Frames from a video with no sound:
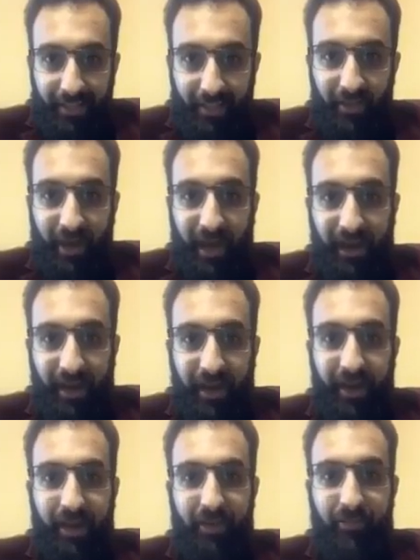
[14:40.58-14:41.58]
You
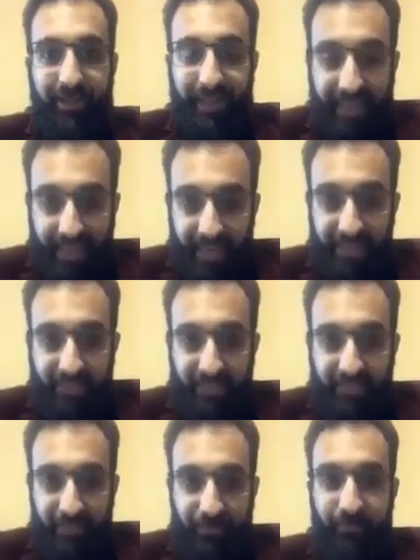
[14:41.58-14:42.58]
are
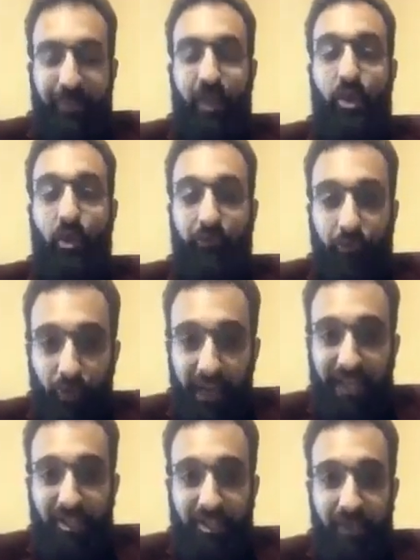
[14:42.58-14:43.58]
ridiculous. You're
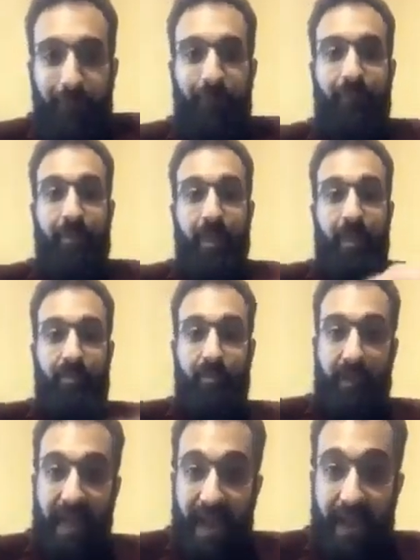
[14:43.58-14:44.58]
foolish.
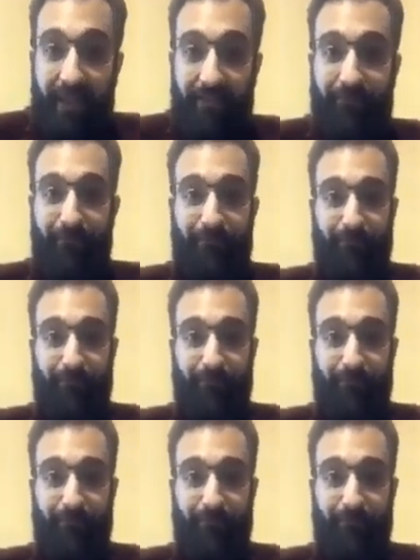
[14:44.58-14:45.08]
Today,